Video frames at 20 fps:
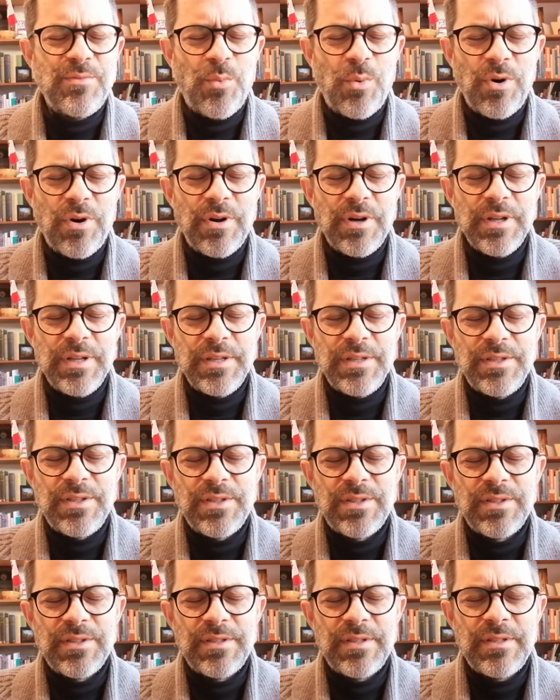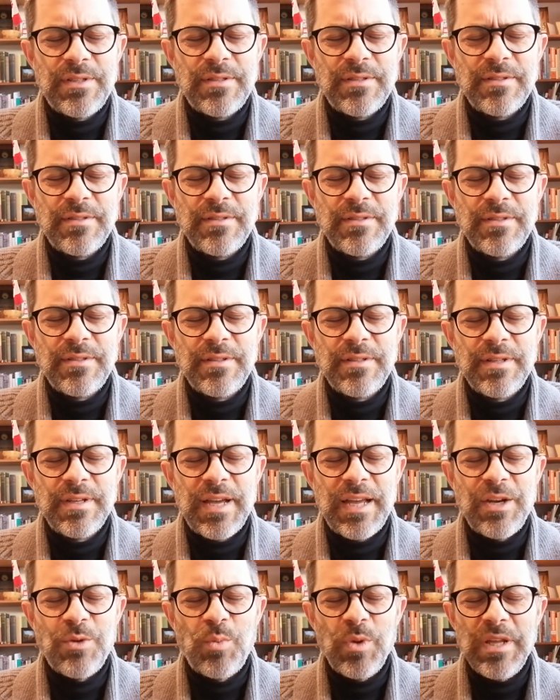of worries and